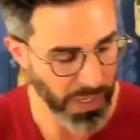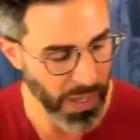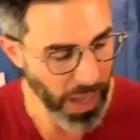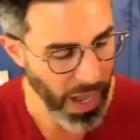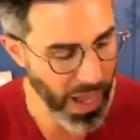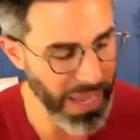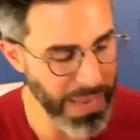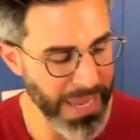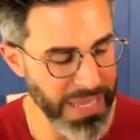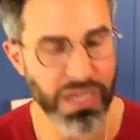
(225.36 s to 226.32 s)
High
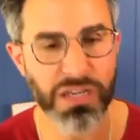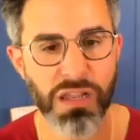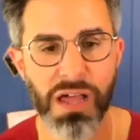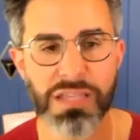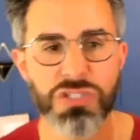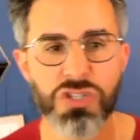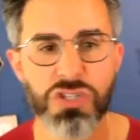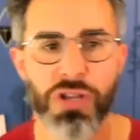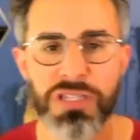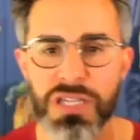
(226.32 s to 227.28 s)
paying clients
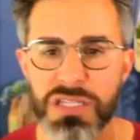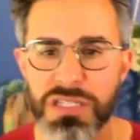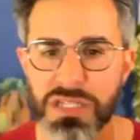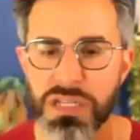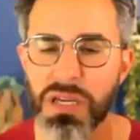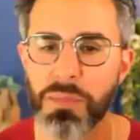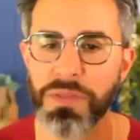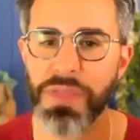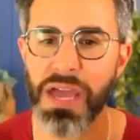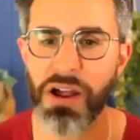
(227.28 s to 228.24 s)
don't exist,
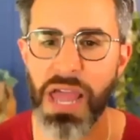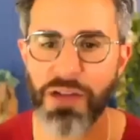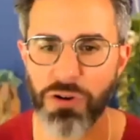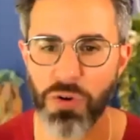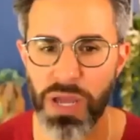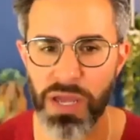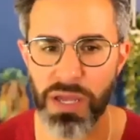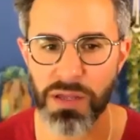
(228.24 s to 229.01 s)
but they are everywhere.